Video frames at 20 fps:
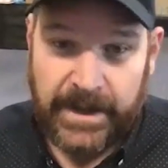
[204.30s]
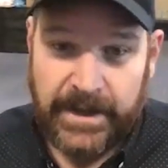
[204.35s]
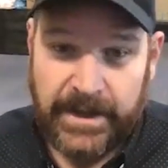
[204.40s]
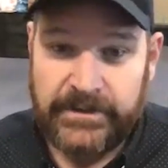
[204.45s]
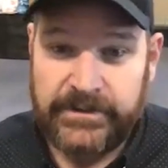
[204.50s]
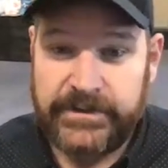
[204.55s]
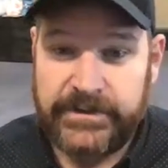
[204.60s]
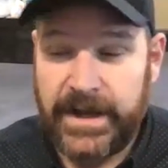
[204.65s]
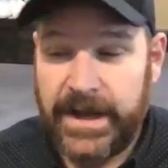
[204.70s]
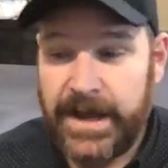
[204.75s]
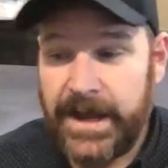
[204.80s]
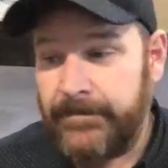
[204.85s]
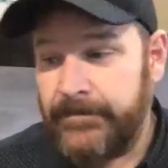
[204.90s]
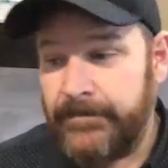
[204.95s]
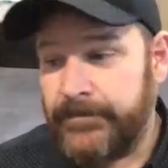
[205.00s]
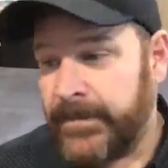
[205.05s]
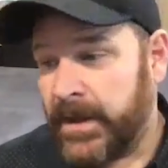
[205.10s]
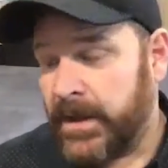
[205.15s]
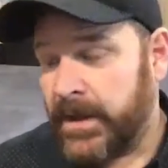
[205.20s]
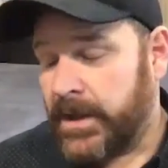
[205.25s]
And
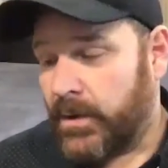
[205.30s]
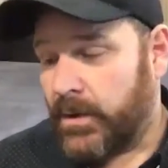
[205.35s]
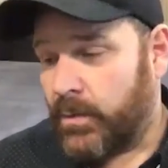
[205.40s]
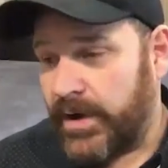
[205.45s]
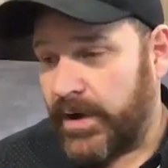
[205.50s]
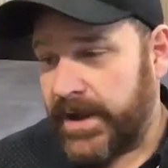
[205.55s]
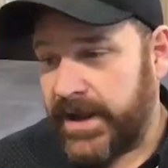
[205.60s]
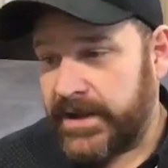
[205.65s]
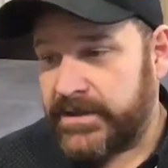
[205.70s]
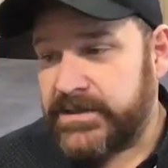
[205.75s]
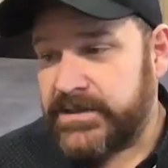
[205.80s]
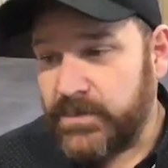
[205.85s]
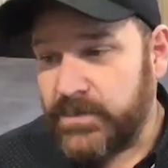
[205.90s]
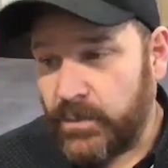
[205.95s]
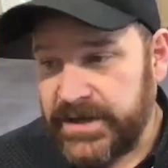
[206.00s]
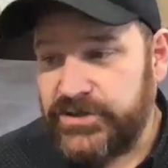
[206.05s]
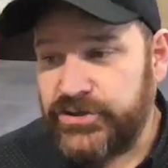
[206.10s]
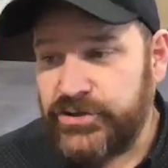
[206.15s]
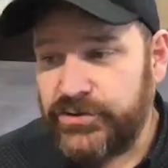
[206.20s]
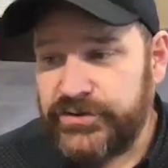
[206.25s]
we
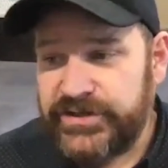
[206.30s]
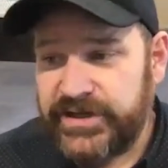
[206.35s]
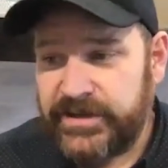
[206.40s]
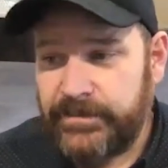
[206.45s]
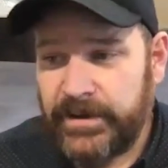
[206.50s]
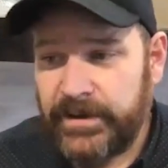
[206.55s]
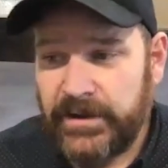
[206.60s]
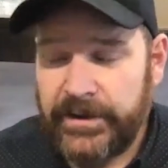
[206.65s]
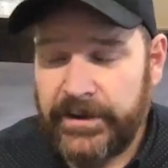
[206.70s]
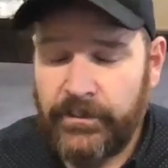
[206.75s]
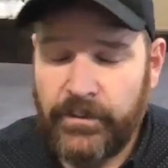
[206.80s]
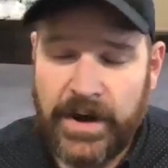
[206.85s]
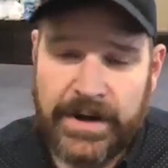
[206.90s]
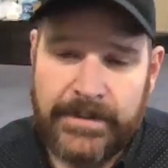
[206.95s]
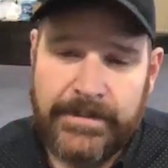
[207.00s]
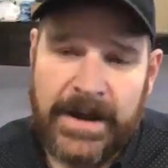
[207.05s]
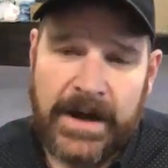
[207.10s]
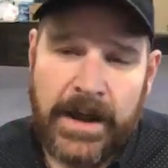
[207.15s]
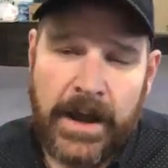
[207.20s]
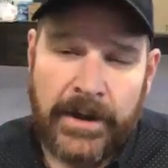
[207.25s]
do typically run
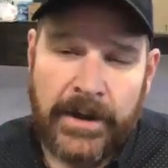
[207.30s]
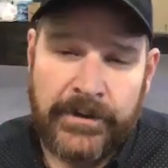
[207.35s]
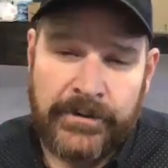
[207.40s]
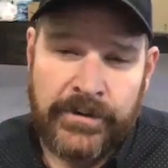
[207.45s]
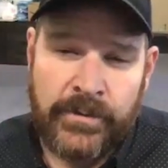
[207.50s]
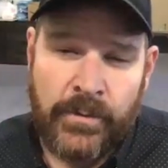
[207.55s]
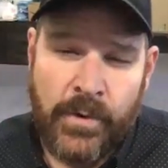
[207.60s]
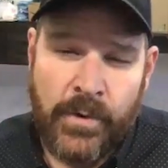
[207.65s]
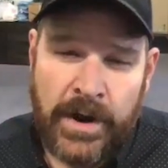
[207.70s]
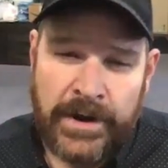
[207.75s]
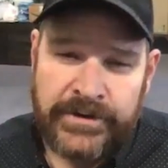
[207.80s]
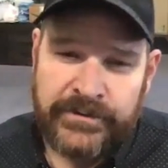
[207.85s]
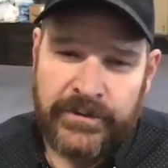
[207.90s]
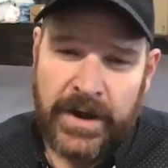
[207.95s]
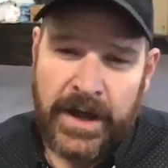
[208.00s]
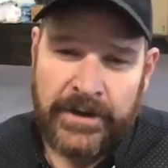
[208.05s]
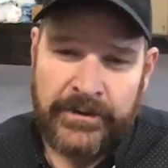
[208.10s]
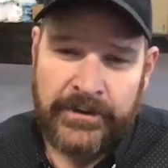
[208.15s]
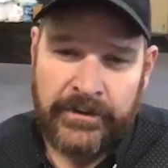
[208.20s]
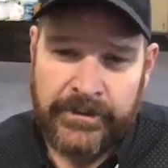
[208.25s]
about 101 to
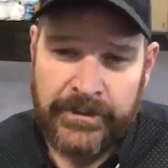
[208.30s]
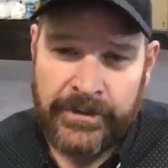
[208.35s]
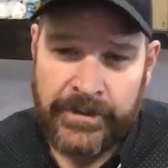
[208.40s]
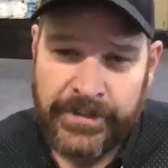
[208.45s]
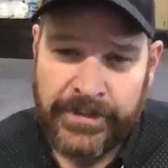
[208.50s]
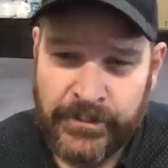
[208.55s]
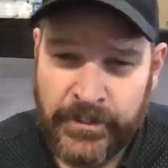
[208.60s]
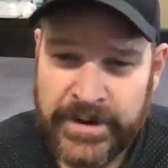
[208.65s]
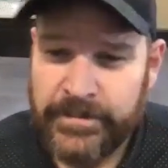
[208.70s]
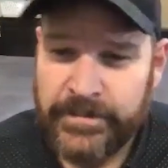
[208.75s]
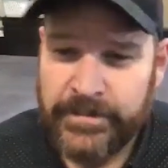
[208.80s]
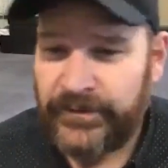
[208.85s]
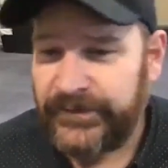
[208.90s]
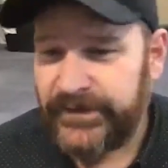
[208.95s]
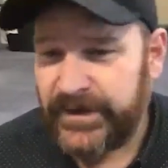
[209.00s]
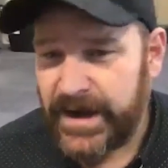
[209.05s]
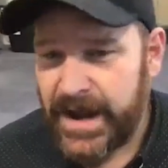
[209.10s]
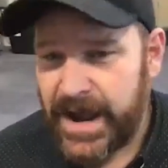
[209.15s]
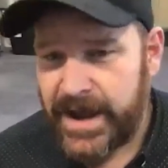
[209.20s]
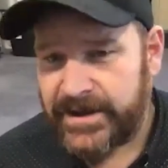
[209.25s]

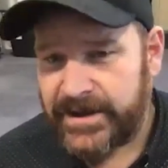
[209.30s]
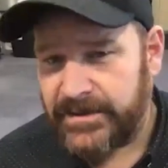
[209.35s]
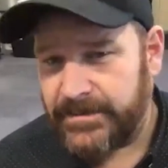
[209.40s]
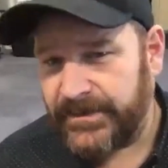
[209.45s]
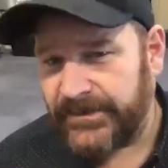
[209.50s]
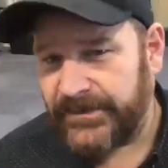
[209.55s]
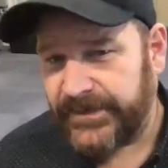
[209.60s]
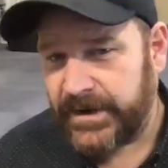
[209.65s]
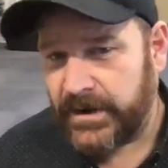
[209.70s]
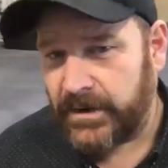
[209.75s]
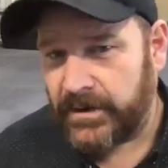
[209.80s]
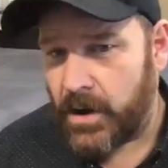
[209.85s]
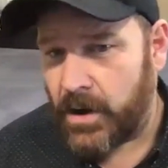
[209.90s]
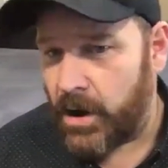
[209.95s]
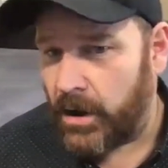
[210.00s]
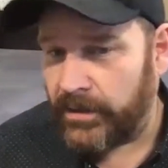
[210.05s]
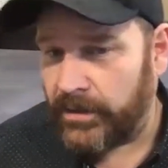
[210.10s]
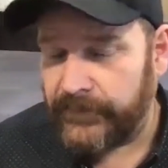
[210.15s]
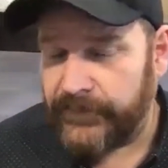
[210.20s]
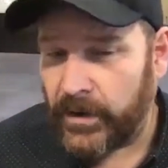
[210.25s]
103% occupancy on
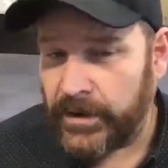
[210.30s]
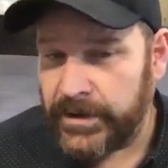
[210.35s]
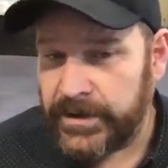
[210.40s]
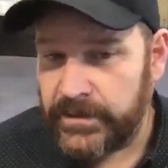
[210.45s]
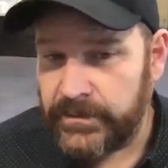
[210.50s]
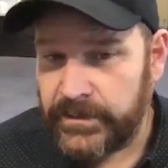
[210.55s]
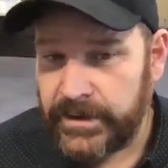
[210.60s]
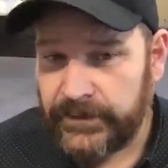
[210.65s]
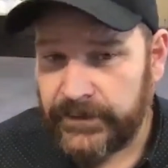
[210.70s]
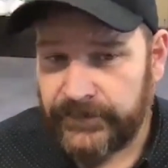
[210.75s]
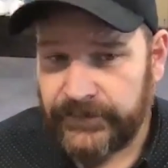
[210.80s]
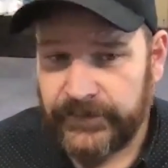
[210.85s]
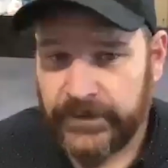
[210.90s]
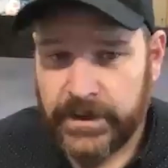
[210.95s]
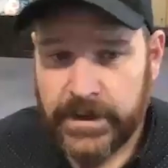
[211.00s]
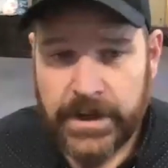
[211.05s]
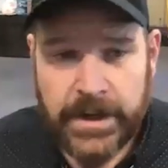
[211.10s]
all of our units.